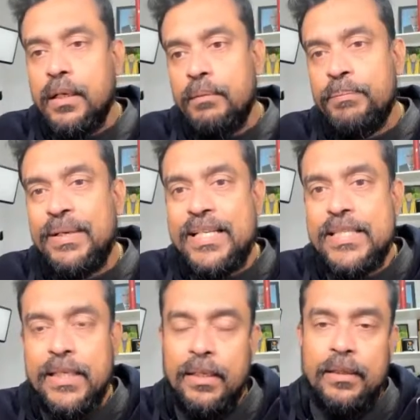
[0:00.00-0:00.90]

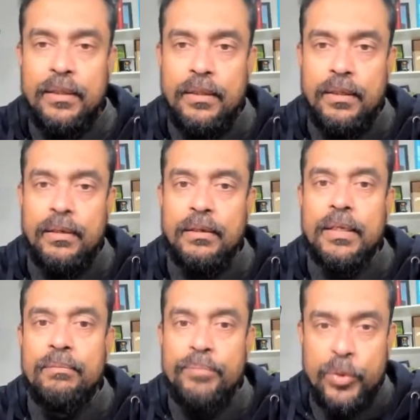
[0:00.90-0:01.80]
personal
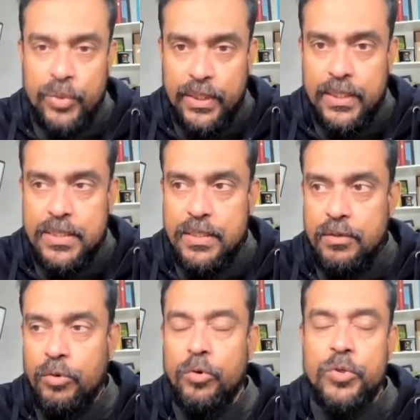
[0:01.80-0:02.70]
computers,
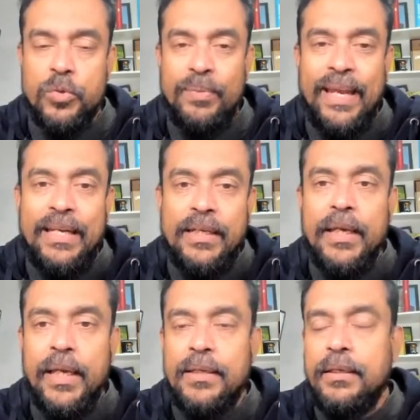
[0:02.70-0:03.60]
or to
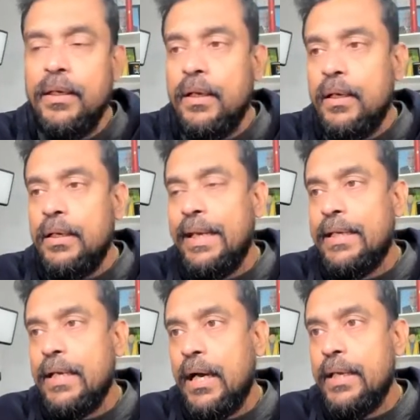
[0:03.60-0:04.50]
maintain
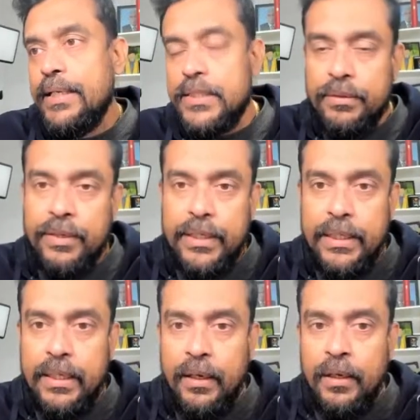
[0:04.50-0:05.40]
data
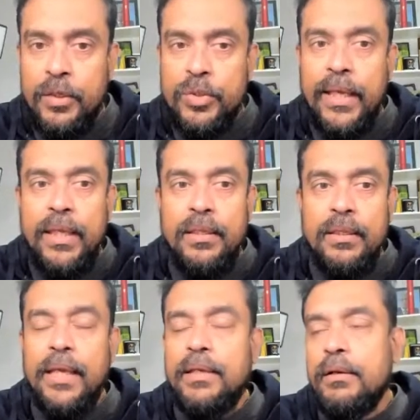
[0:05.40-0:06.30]
integrity. So they
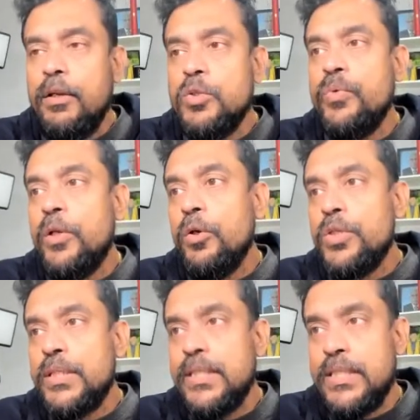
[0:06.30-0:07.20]
introduce Windows
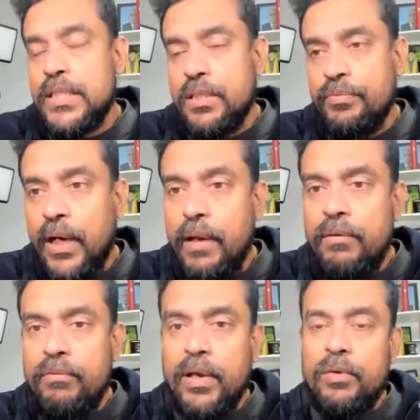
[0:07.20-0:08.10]
365,
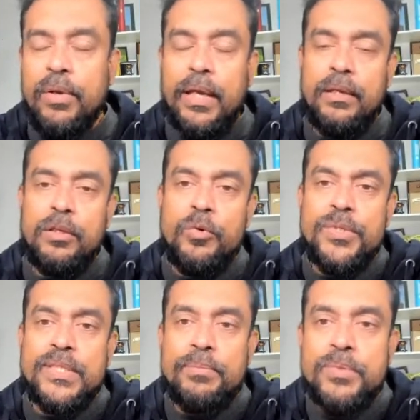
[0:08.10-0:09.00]
where you can use
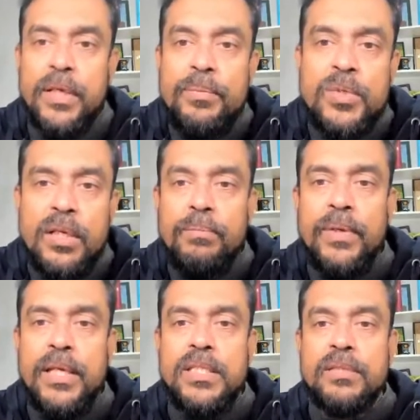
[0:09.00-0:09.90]
subscription
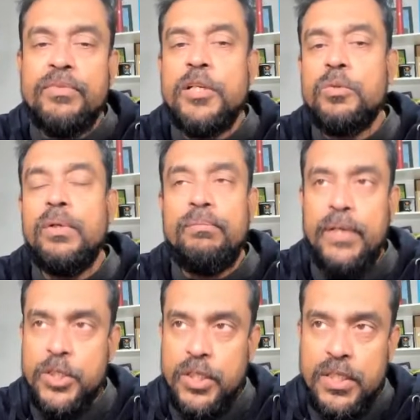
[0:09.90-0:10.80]
based virtual
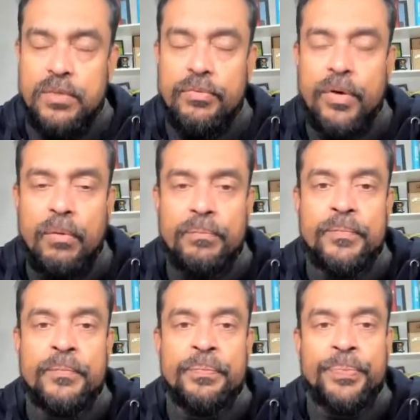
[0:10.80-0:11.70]
machines from
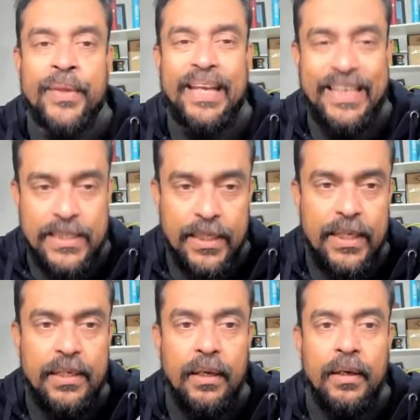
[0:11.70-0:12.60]

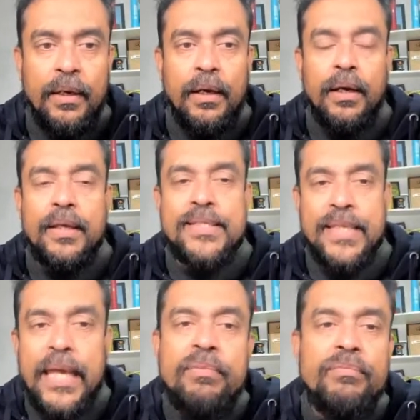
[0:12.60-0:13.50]
internet.
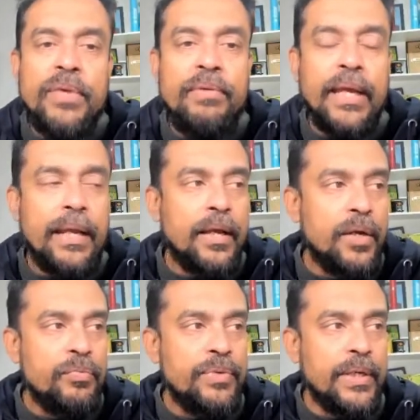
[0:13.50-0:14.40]
Same way we can
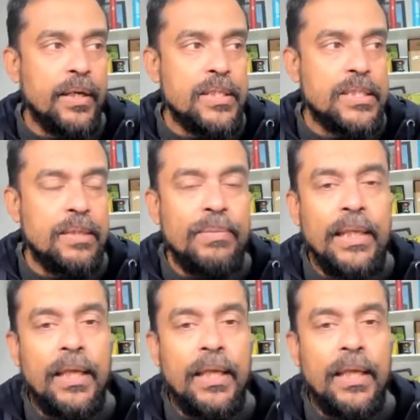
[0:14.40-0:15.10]
configure similar